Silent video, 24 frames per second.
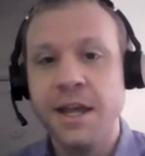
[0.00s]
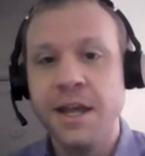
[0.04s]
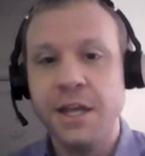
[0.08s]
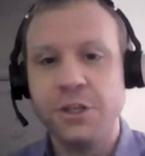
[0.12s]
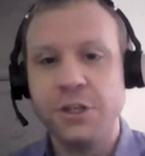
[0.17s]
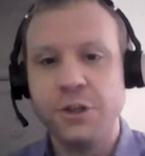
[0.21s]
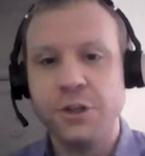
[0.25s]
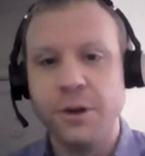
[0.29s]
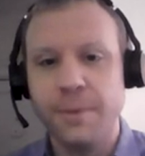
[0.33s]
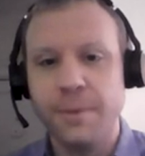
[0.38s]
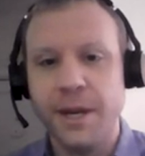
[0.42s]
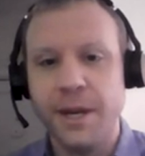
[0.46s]
it
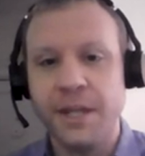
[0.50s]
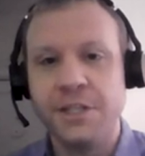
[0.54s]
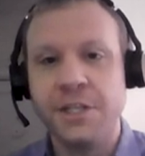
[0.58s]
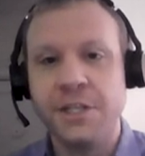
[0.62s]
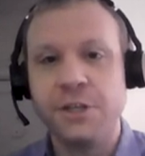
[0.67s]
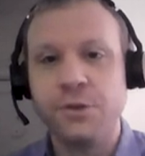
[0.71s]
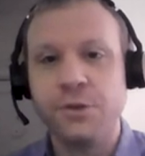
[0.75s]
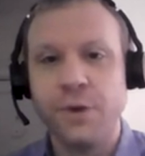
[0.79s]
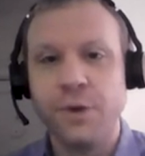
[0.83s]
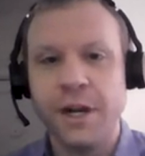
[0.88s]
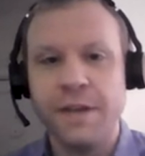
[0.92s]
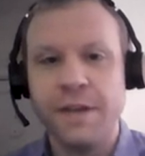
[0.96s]
terminates
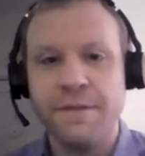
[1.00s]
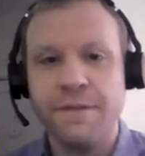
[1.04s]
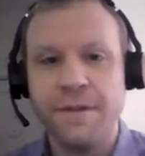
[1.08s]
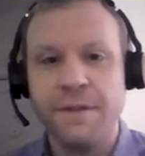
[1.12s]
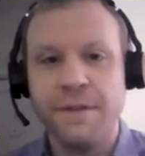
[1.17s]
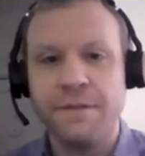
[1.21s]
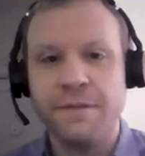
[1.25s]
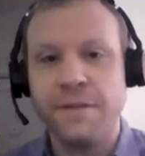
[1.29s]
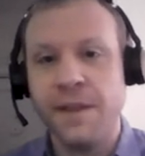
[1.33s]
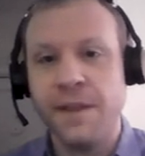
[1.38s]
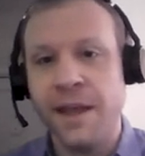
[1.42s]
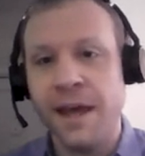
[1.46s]
in
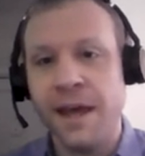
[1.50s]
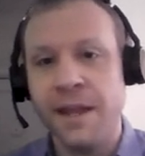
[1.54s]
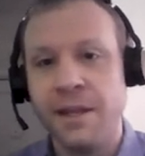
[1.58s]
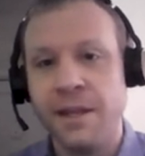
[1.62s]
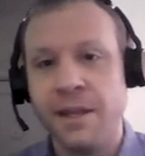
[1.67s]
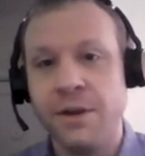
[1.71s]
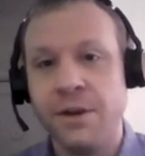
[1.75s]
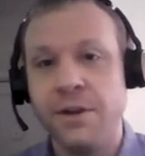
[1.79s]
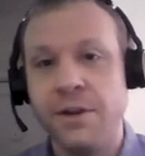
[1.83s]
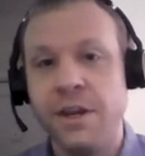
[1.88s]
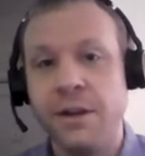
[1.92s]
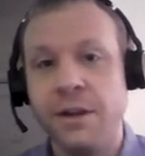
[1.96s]
2050 at
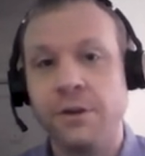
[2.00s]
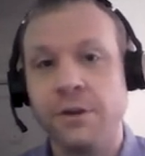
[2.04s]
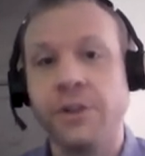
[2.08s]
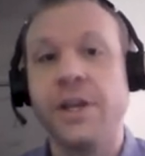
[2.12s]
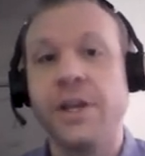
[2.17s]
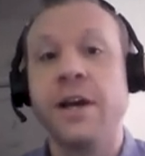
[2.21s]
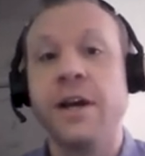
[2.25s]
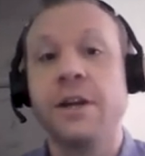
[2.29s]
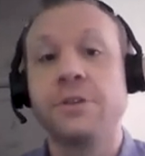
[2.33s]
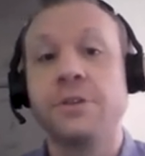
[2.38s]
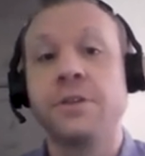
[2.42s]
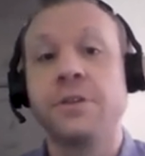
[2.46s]
you know nearly
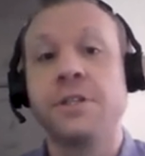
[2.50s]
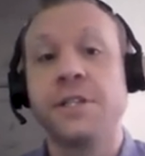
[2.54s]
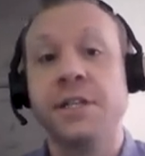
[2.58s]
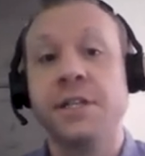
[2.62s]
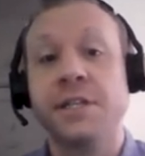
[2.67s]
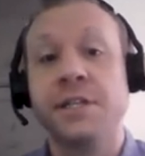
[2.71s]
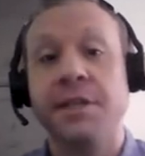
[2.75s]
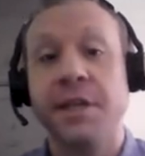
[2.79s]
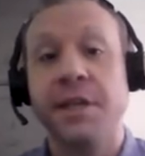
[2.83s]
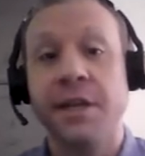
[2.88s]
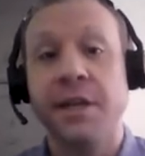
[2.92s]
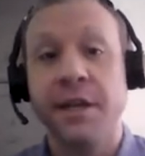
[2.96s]

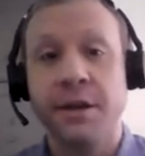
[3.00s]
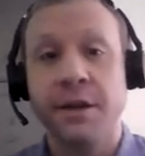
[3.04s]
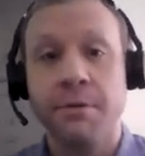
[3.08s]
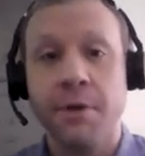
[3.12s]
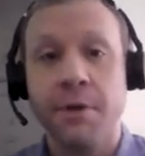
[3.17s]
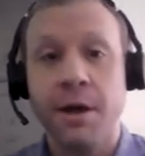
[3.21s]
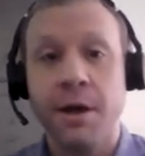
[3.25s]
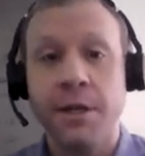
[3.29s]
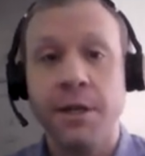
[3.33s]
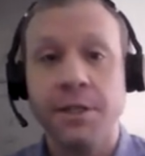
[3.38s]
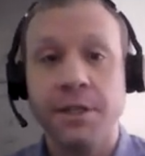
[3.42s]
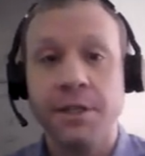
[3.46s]
160
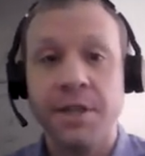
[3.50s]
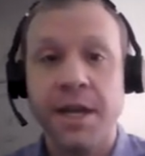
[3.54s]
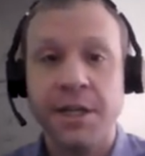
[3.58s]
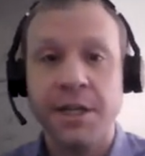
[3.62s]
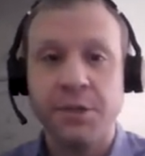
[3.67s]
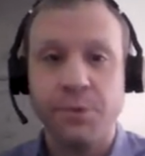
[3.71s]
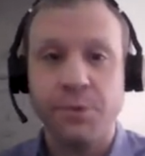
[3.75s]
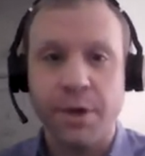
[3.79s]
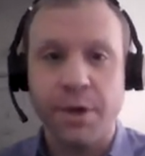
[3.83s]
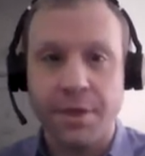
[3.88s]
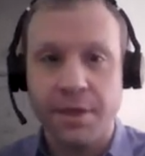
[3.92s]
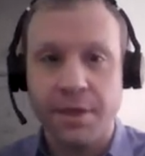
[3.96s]
gigawatts, and
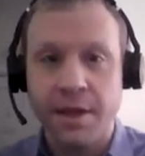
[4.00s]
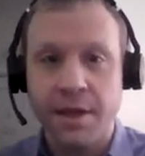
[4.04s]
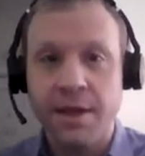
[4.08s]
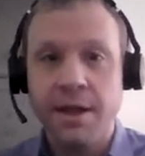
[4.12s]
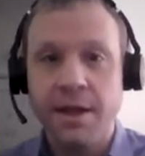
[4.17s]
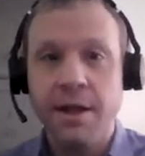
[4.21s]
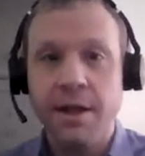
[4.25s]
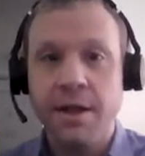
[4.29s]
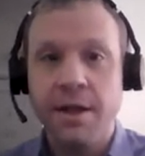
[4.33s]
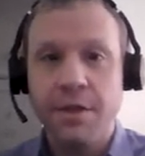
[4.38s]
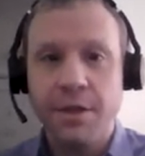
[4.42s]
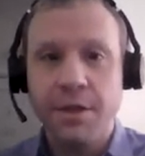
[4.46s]
that's with
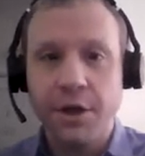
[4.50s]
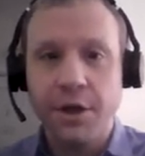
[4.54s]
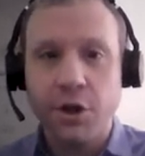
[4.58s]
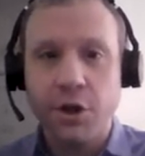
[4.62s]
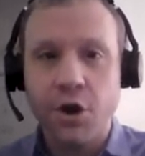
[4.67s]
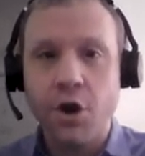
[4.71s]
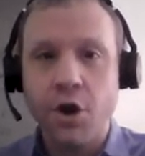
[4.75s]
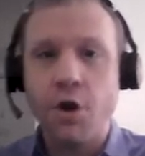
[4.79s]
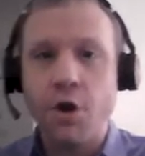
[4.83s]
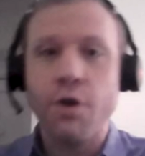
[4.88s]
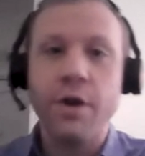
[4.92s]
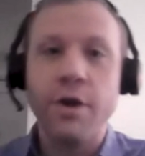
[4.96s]
the
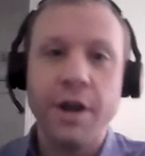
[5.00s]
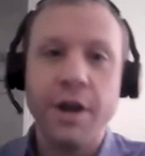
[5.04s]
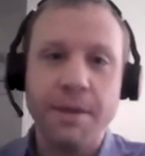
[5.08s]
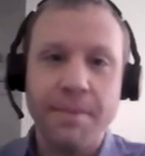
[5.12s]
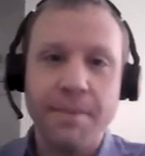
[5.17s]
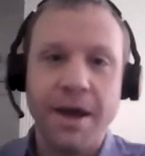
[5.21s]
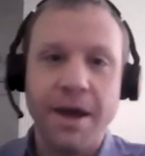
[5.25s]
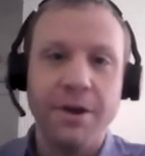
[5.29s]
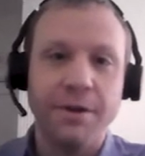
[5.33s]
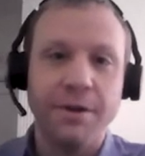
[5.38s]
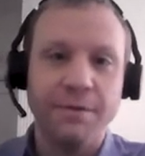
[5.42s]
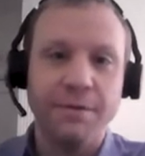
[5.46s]
current
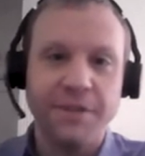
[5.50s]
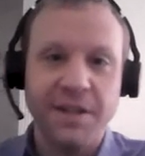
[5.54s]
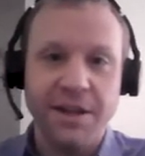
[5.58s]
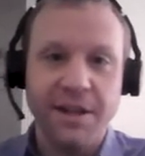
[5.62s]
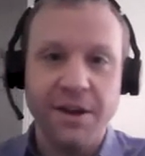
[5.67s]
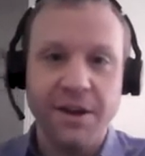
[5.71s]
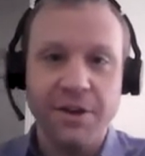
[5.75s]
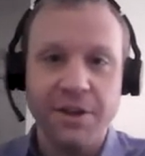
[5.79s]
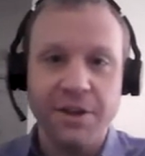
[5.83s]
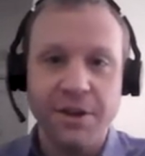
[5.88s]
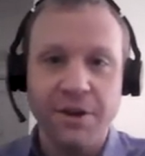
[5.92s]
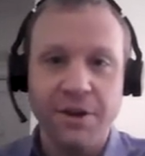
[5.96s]
amount of
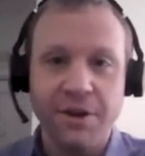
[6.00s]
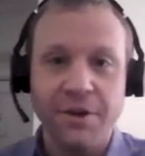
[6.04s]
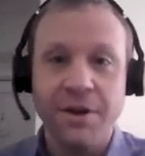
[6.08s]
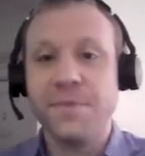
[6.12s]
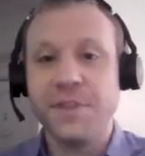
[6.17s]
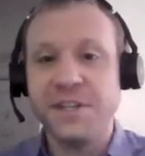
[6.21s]
TOU.